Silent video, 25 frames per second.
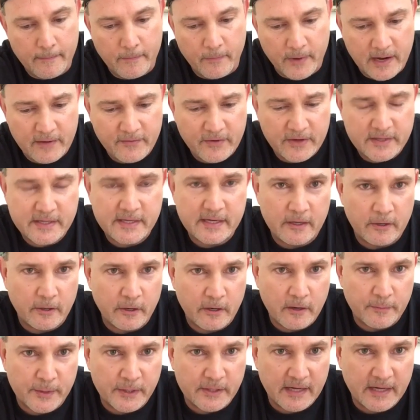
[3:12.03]
Whenever I see
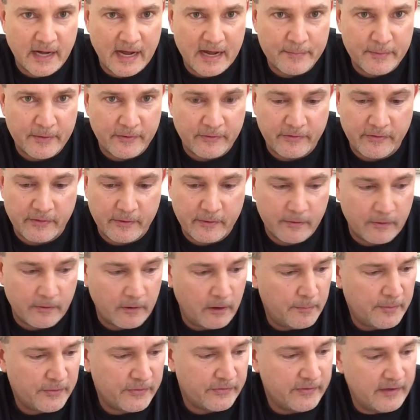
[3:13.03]
Herkimer diamonds, they're
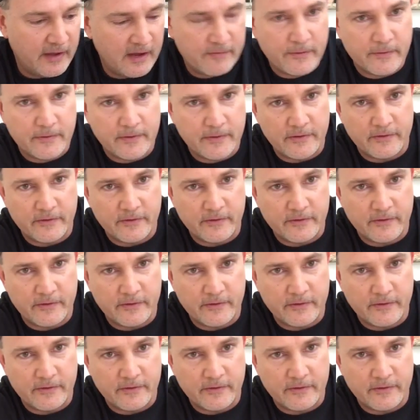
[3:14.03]
almost never